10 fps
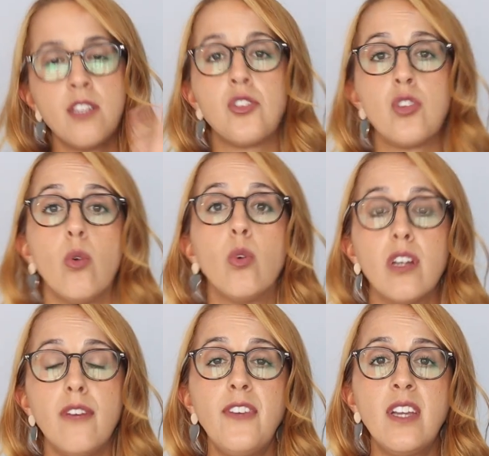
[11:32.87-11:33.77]

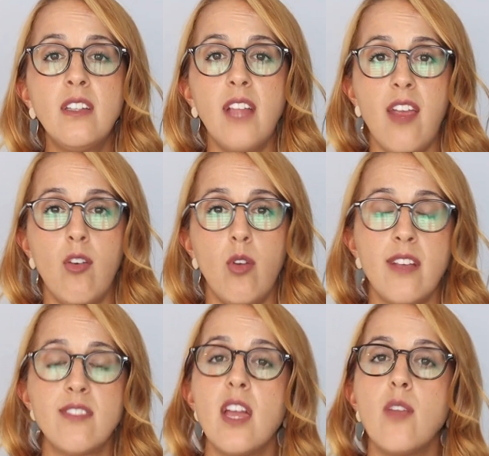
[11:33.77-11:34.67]
geographical
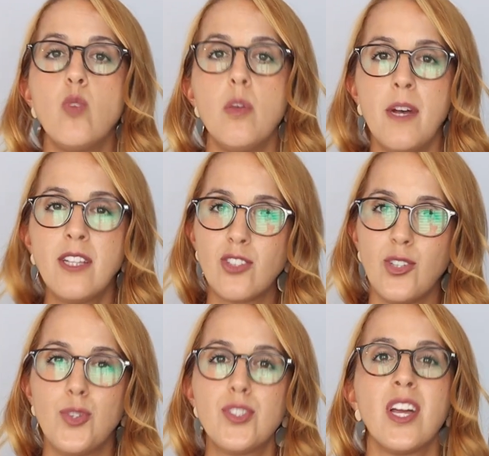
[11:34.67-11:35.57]
areas and we must
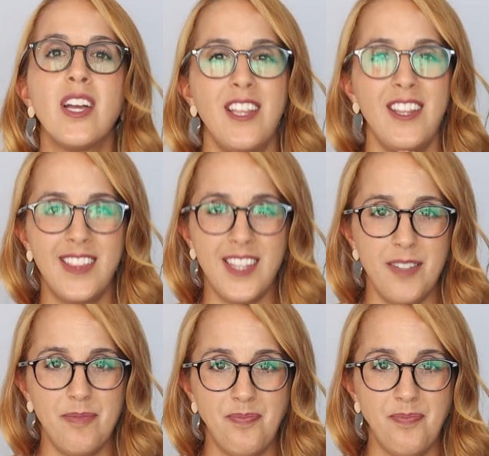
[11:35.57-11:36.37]
use the.